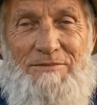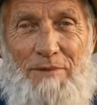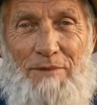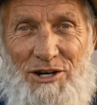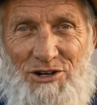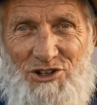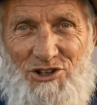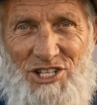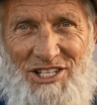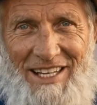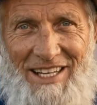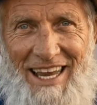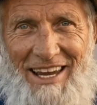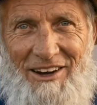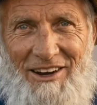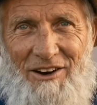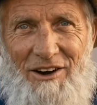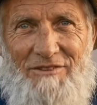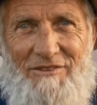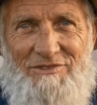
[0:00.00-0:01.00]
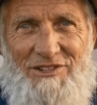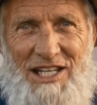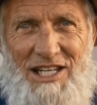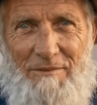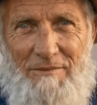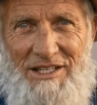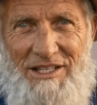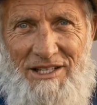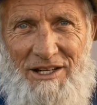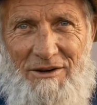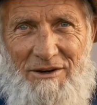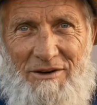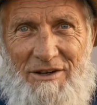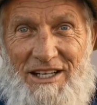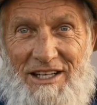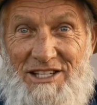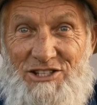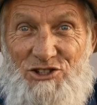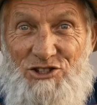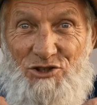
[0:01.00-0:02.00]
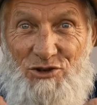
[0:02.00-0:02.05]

spongy layer of dead material